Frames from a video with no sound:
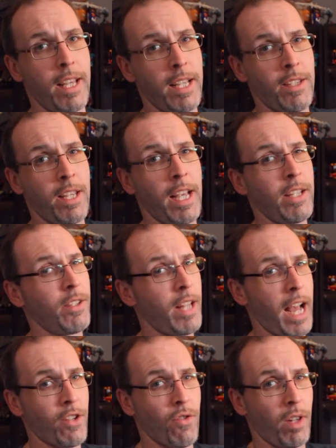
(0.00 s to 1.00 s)
This is
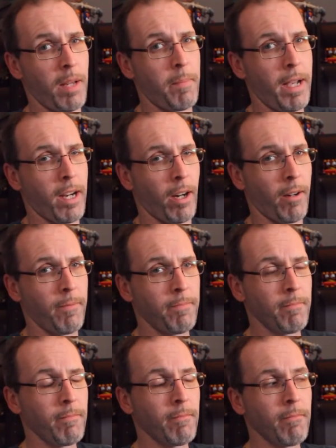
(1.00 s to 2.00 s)
naturally bigger.
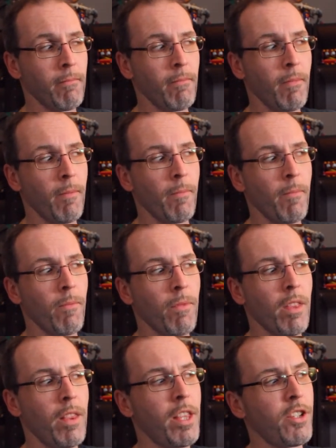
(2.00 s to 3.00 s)

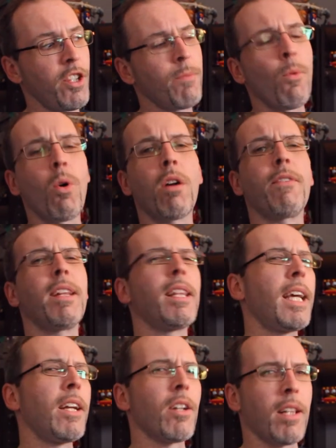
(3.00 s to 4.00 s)
This is more of a
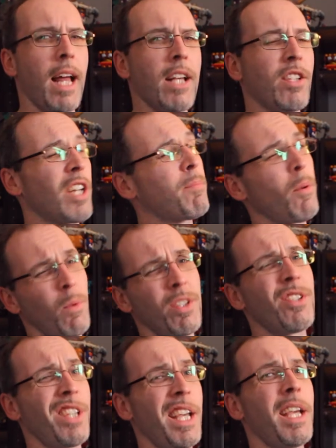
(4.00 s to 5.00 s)
leader class size, but we'll
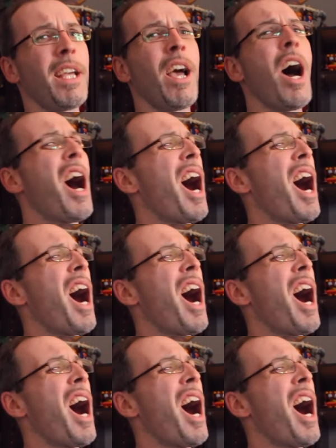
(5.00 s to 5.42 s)
see